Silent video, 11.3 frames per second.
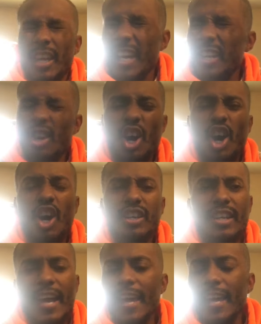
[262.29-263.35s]
In your
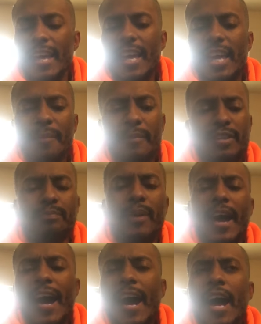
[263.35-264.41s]
name is
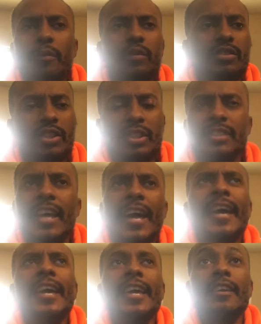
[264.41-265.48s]
power to
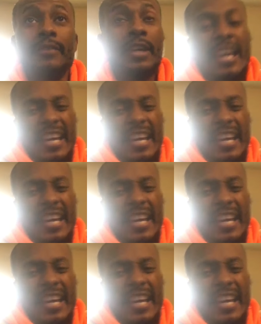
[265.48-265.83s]
save.